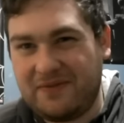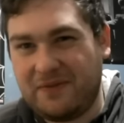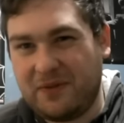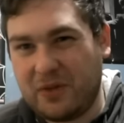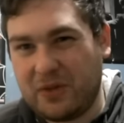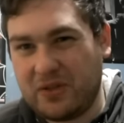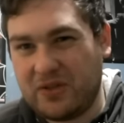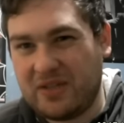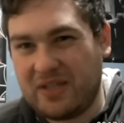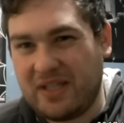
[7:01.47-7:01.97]

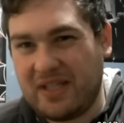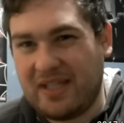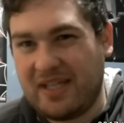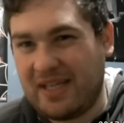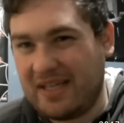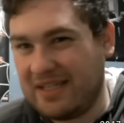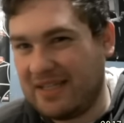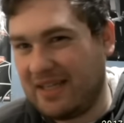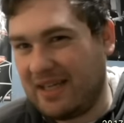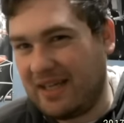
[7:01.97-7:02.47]
first to the
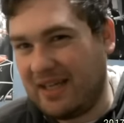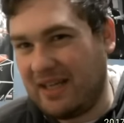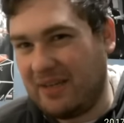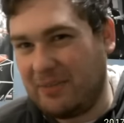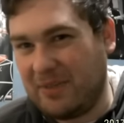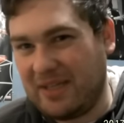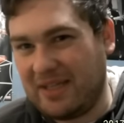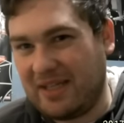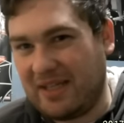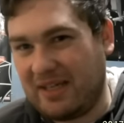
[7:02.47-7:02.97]
next kind of
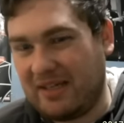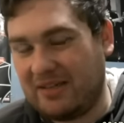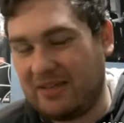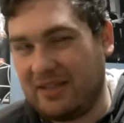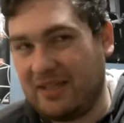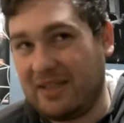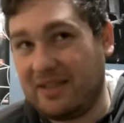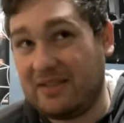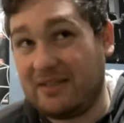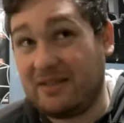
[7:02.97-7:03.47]

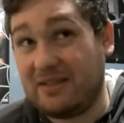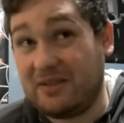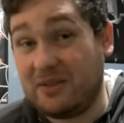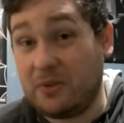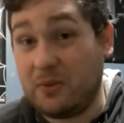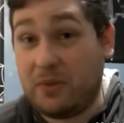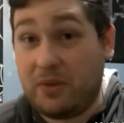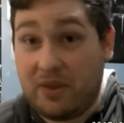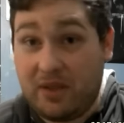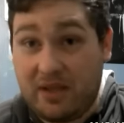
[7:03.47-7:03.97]
mentality. It's its
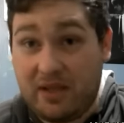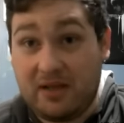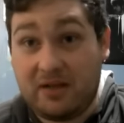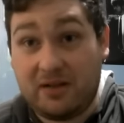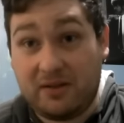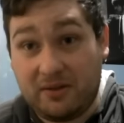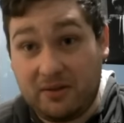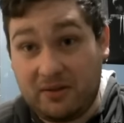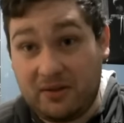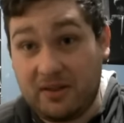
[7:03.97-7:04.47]
own thing,
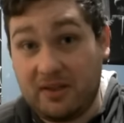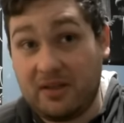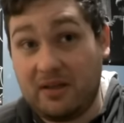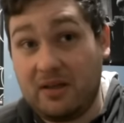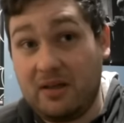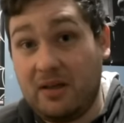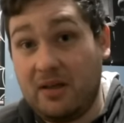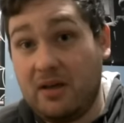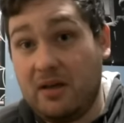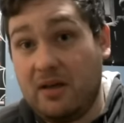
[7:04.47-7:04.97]
clearly.
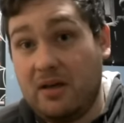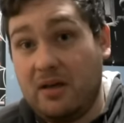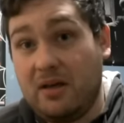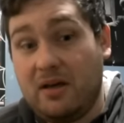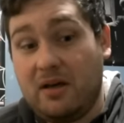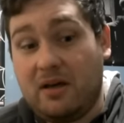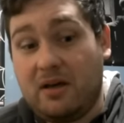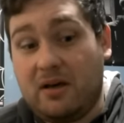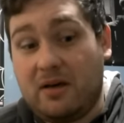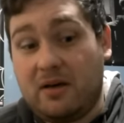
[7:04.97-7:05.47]

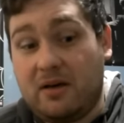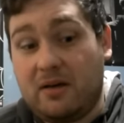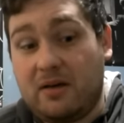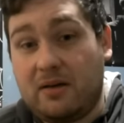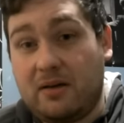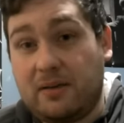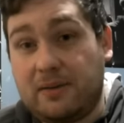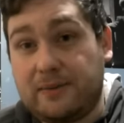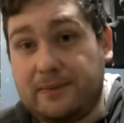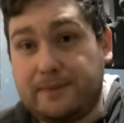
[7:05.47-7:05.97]

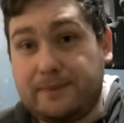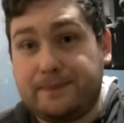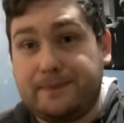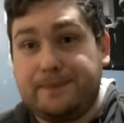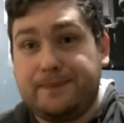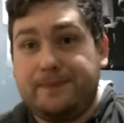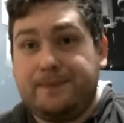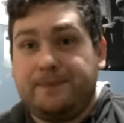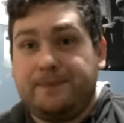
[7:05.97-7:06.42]
Um,